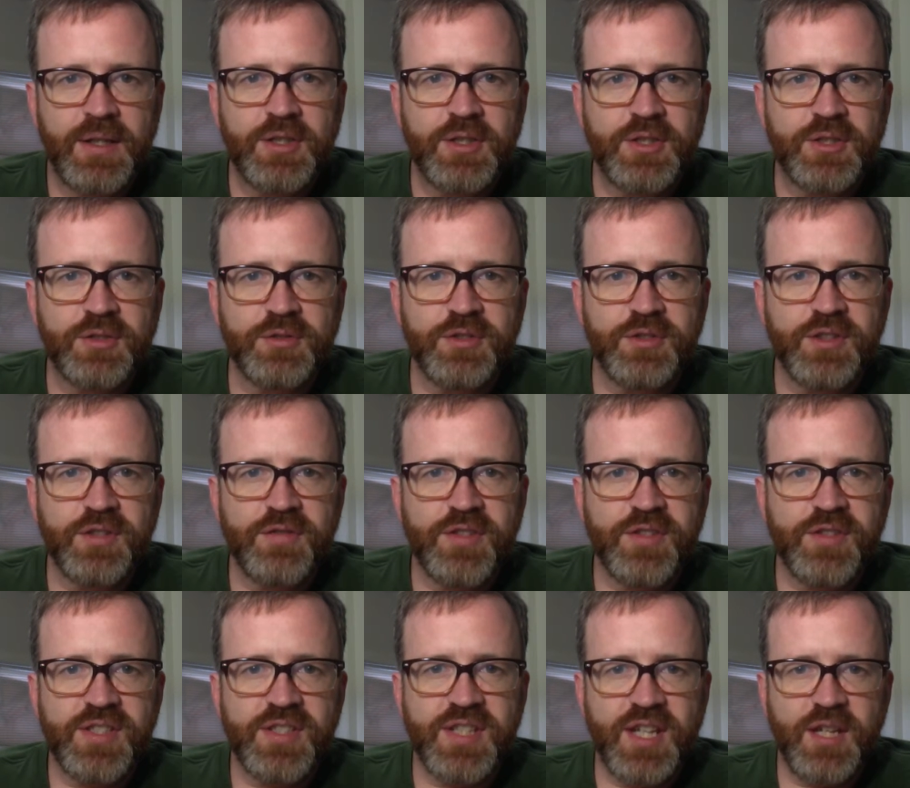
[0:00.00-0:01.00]
Children of
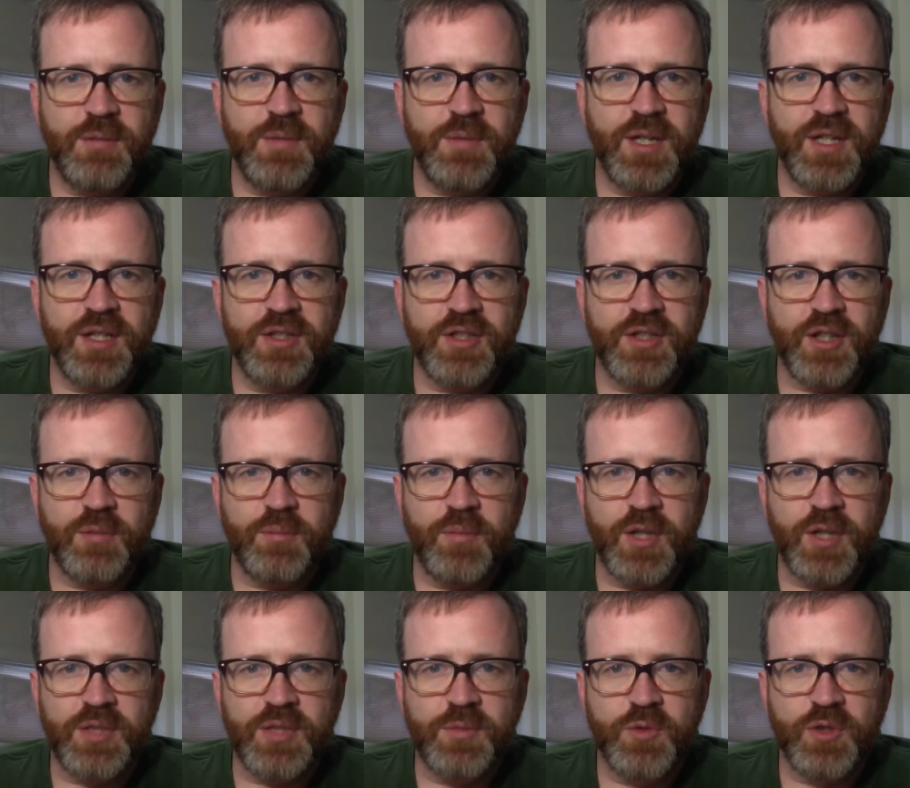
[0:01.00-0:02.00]
the same age are
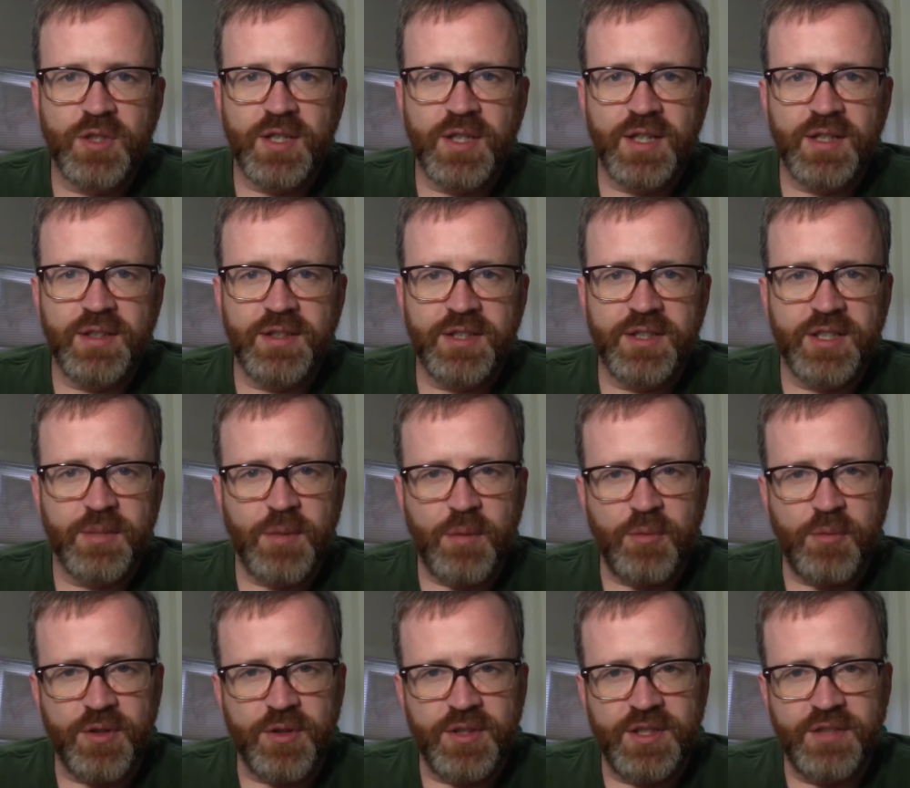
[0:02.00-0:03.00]
much more likely to come
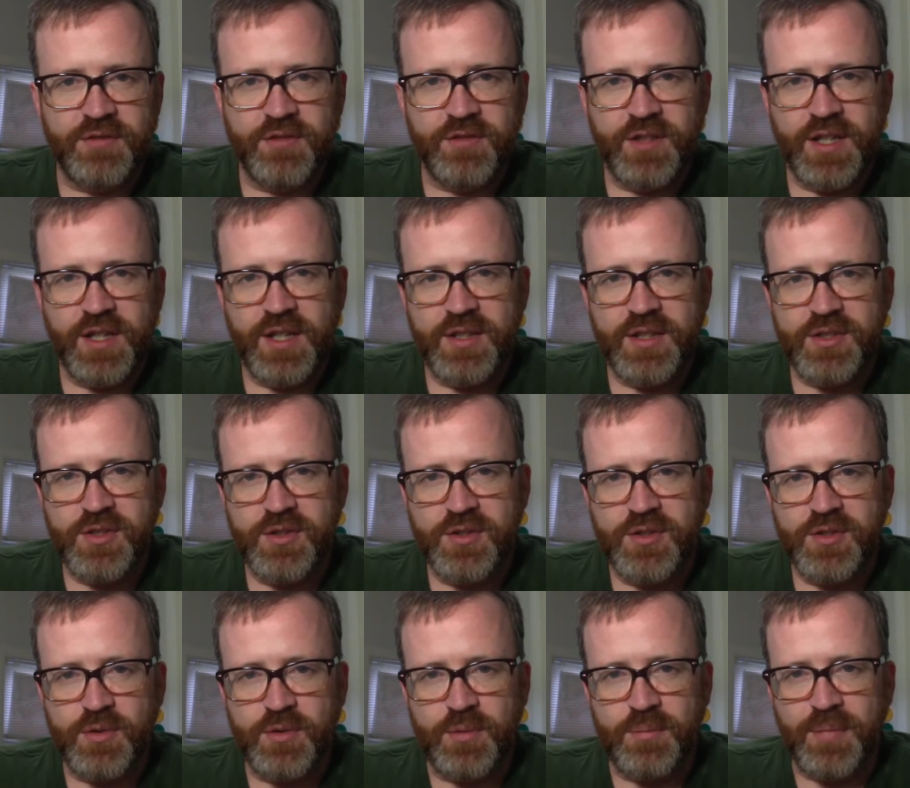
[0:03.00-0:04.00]
up with different
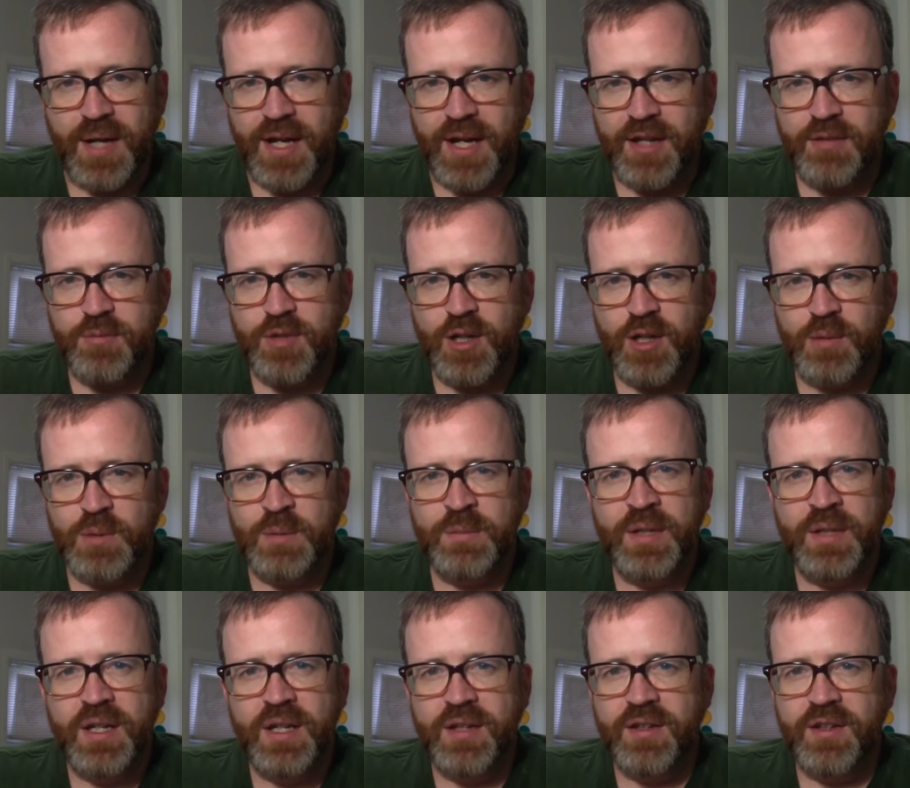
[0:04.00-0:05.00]
answers to a math
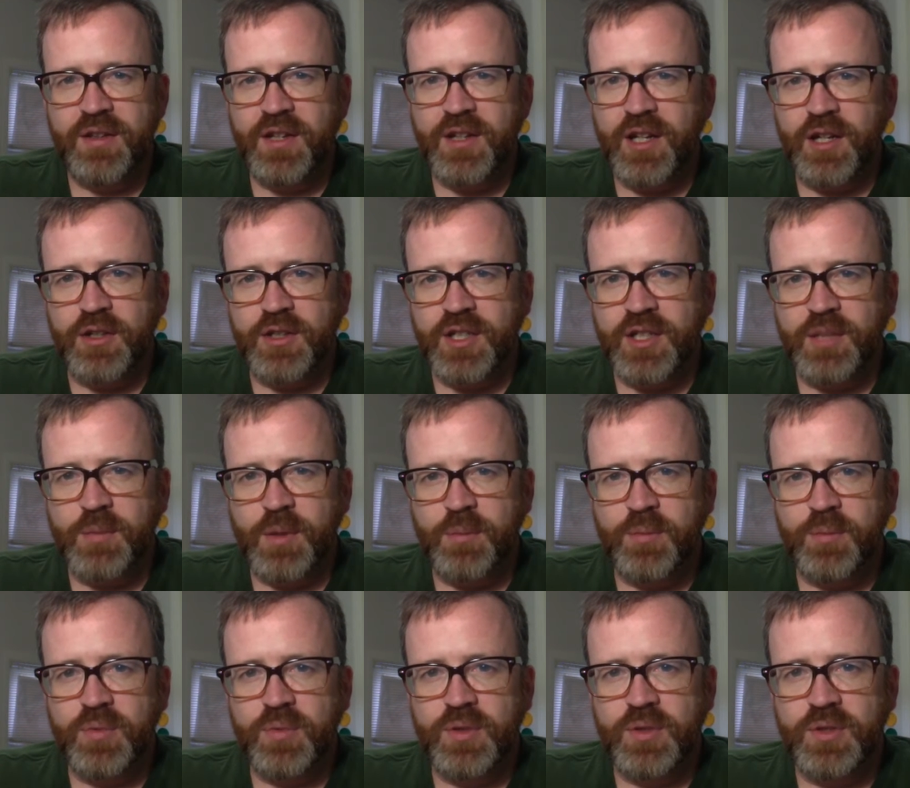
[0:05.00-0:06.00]
problem than they are to come
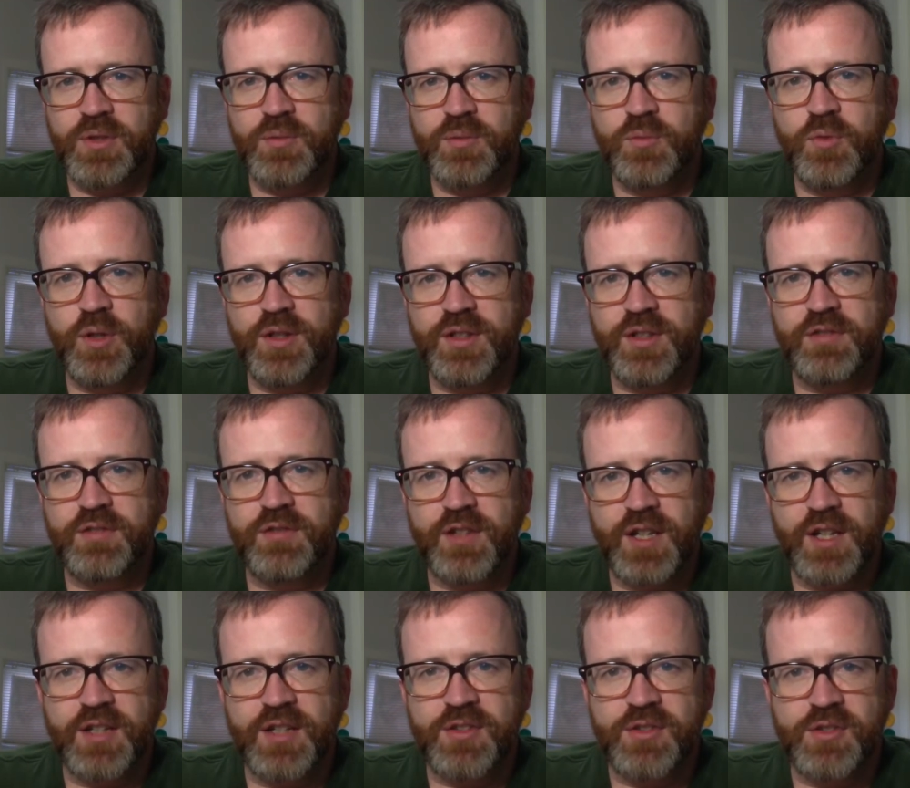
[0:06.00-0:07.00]
up with
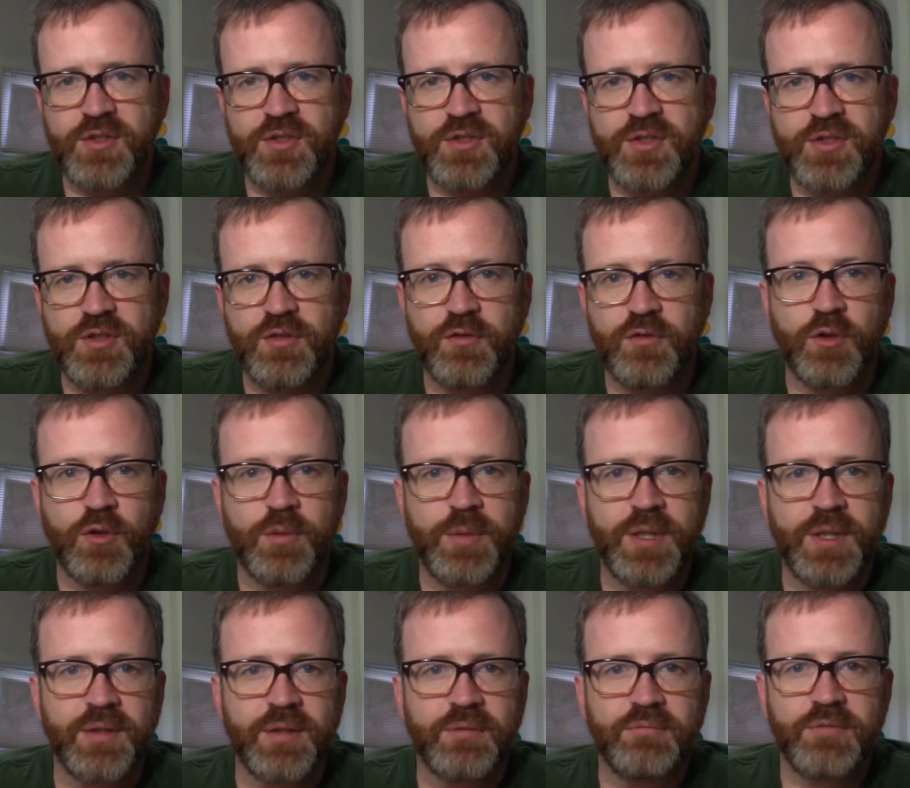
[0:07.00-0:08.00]
different answers to
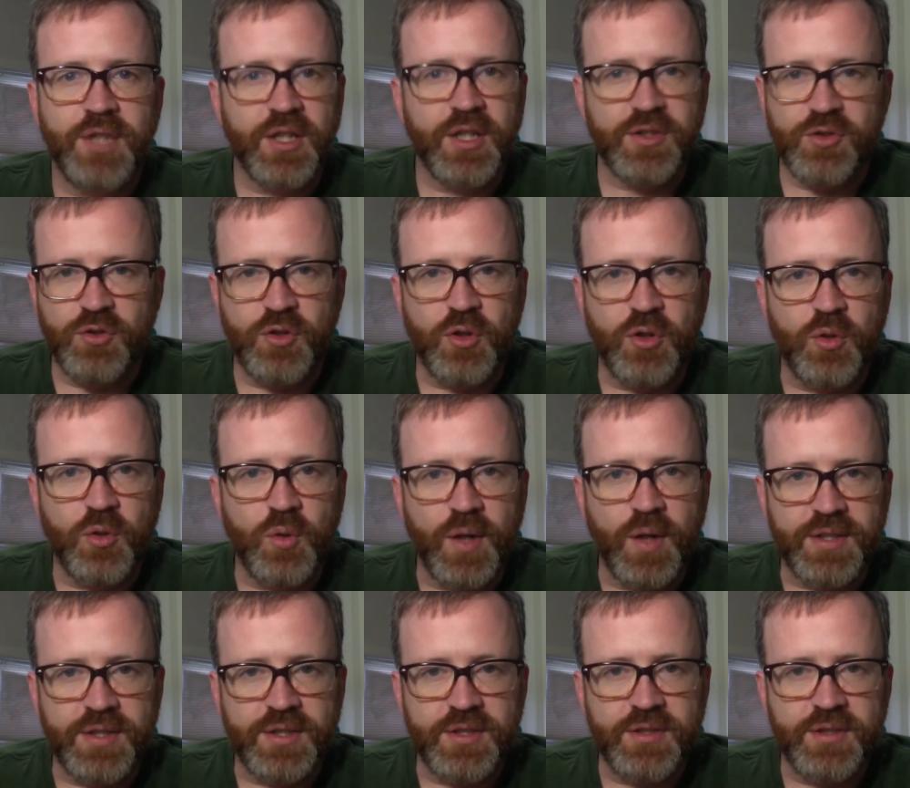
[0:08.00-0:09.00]
forming yes or no
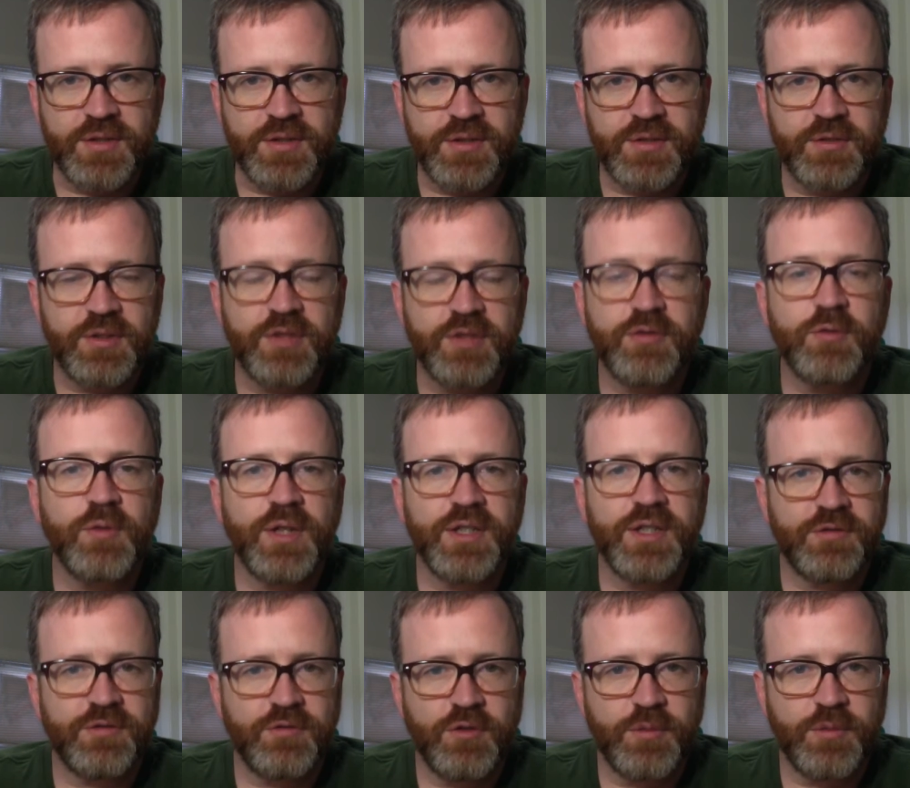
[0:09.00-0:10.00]
questions, different
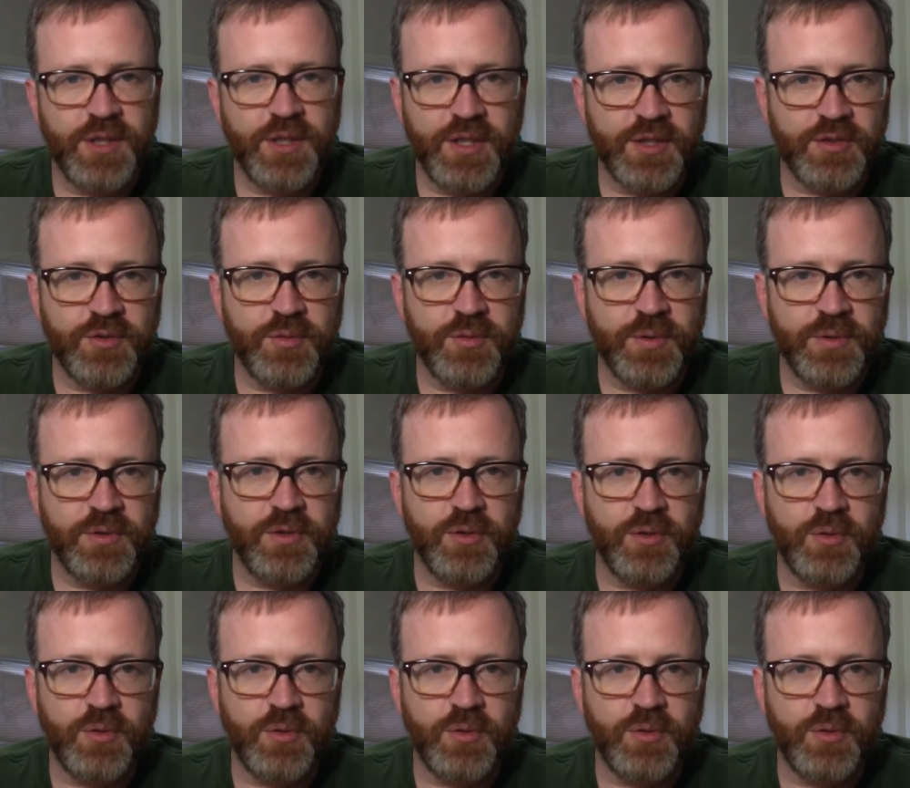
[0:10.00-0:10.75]
ways of forming yes or no